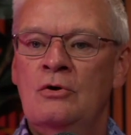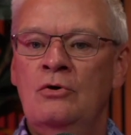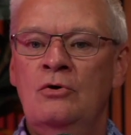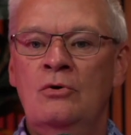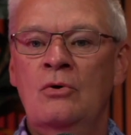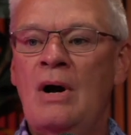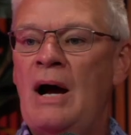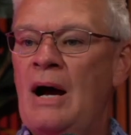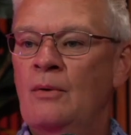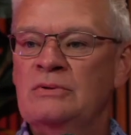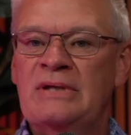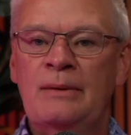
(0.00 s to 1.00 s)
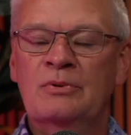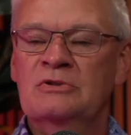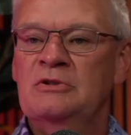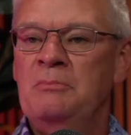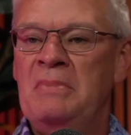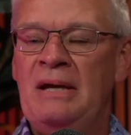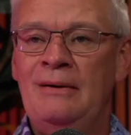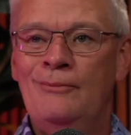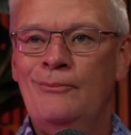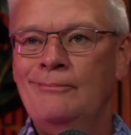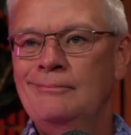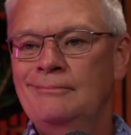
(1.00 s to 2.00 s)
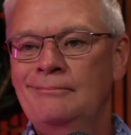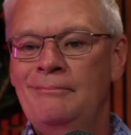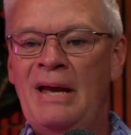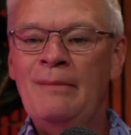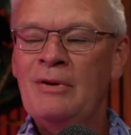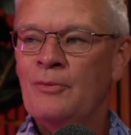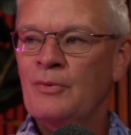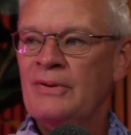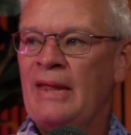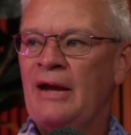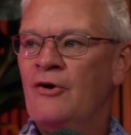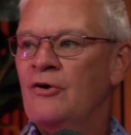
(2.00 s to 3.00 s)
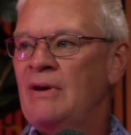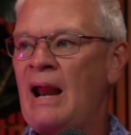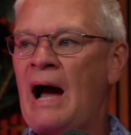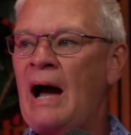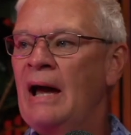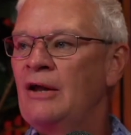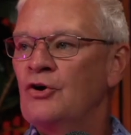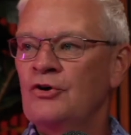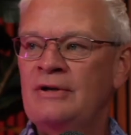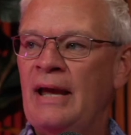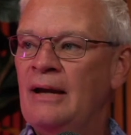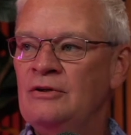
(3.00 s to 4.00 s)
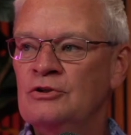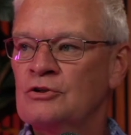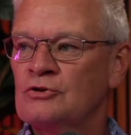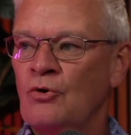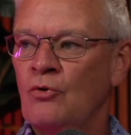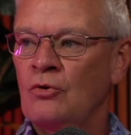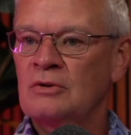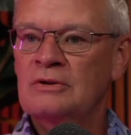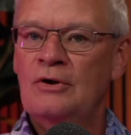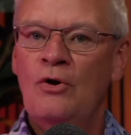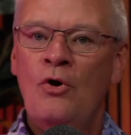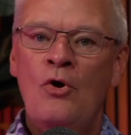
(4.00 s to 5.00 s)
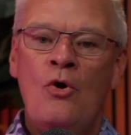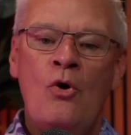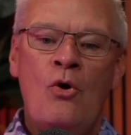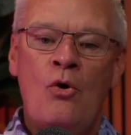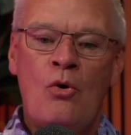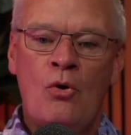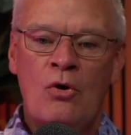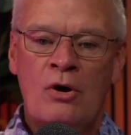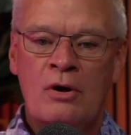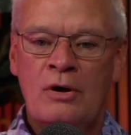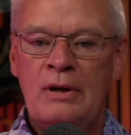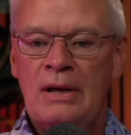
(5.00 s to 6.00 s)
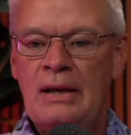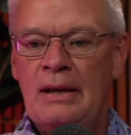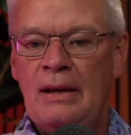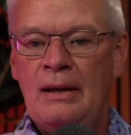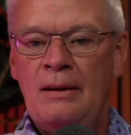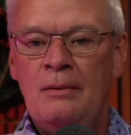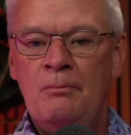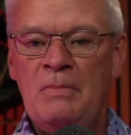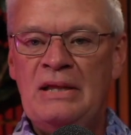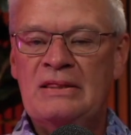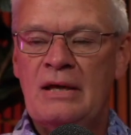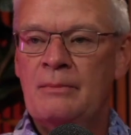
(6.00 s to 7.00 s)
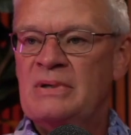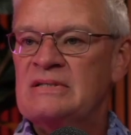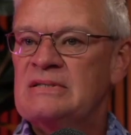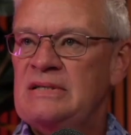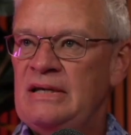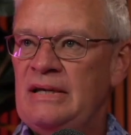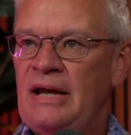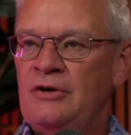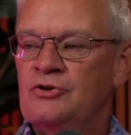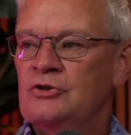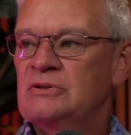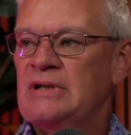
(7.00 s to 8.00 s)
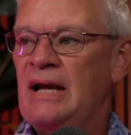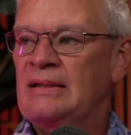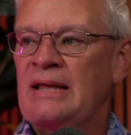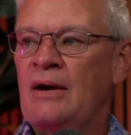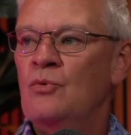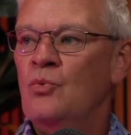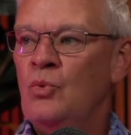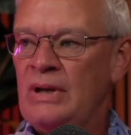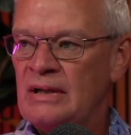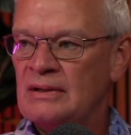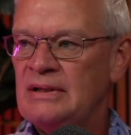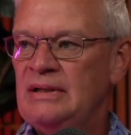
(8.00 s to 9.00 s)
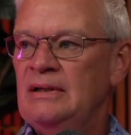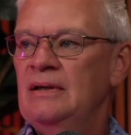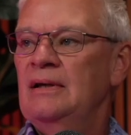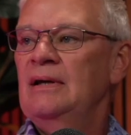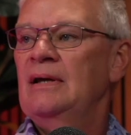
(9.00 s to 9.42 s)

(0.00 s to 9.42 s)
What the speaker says: who I was able to meet maybe when they are 9 or 10 years old, or meet them as teenagers at that really